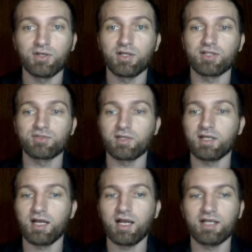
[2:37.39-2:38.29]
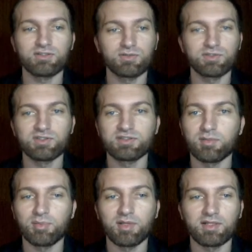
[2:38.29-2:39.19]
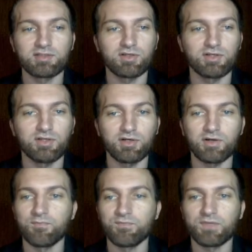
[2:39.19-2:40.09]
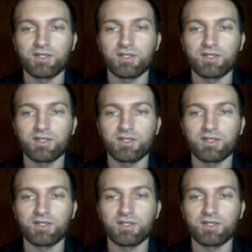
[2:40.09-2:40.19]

That's really high. So it just depends on your